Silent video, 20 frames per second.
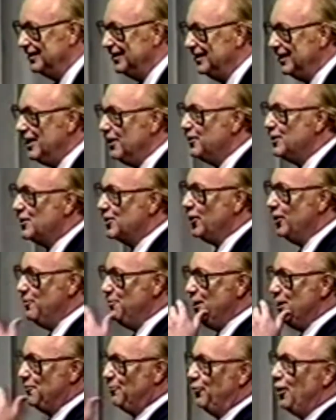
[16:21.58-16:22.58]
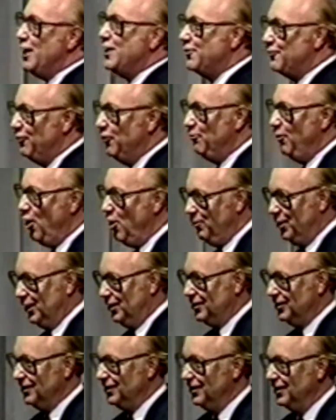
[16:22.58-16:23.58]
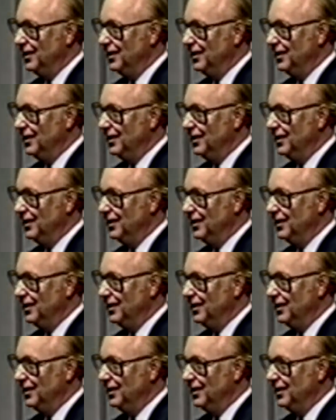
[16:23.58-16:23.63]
Here it's going to be the breakthrough moment